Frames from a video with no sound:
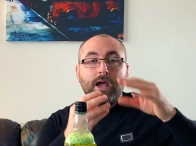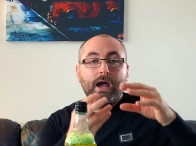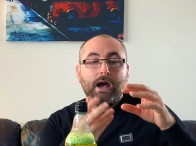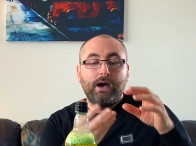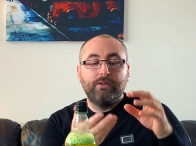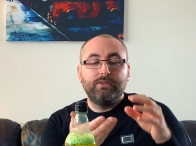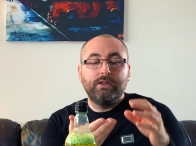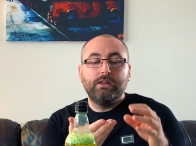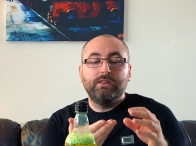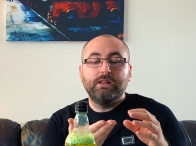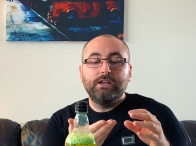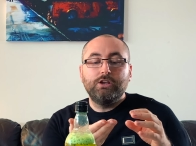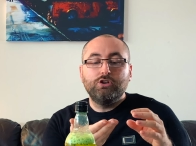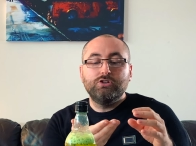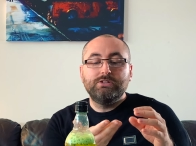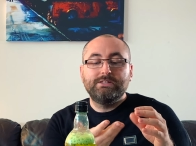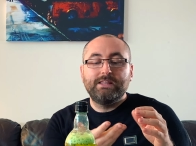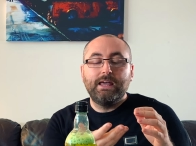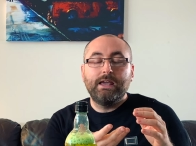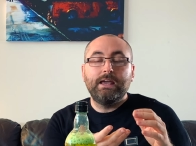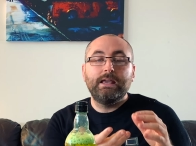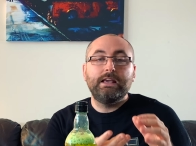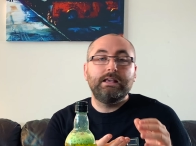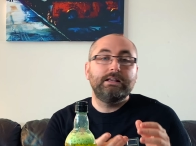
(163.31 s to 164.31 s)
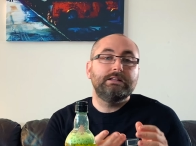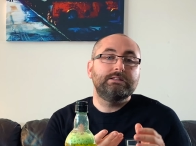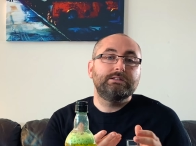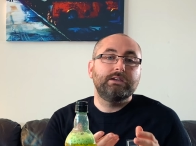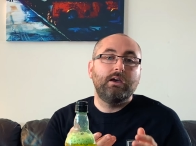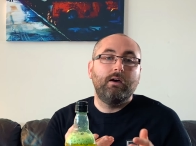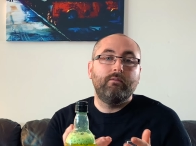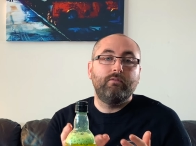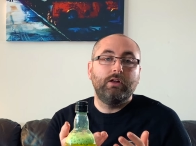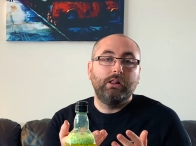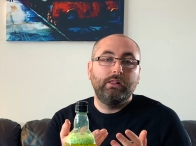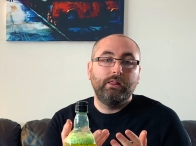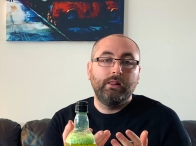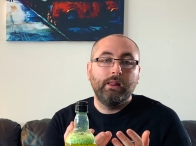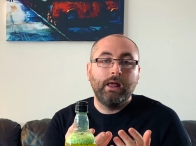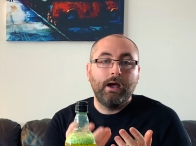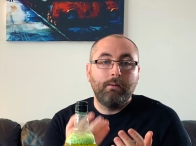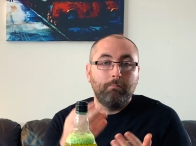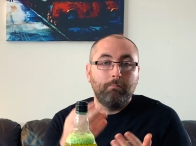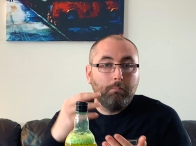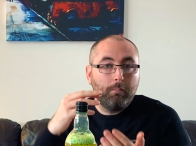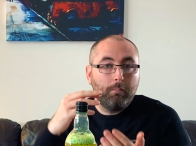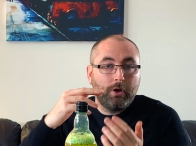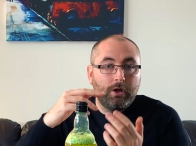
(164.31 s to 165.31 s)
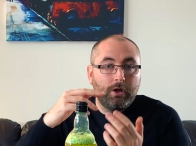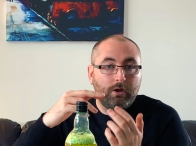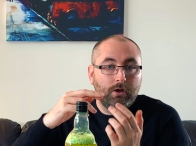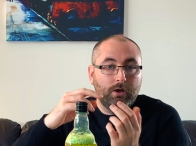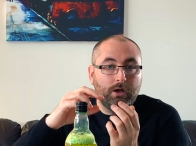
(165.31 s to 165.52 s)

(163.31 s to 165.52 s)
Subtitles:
and then they use the heat of a lamp